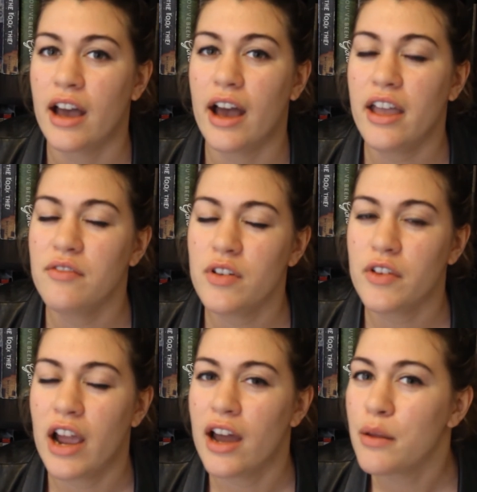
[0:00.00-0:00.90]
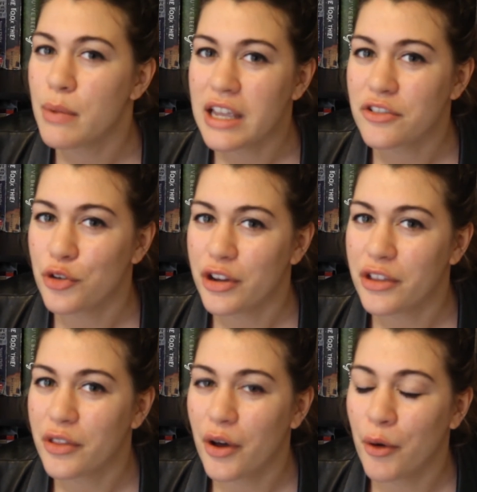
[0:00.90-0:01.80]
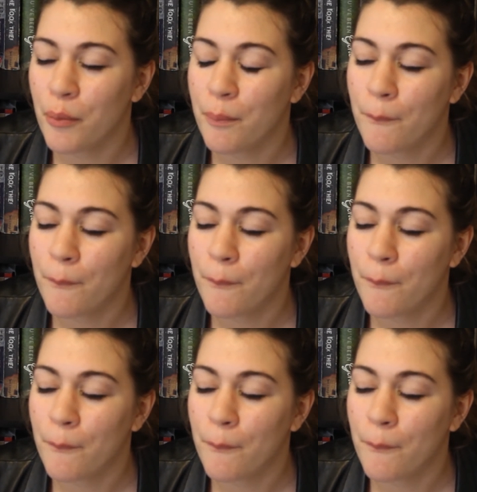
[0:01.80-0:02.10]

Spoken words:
I have never had a pink drink though.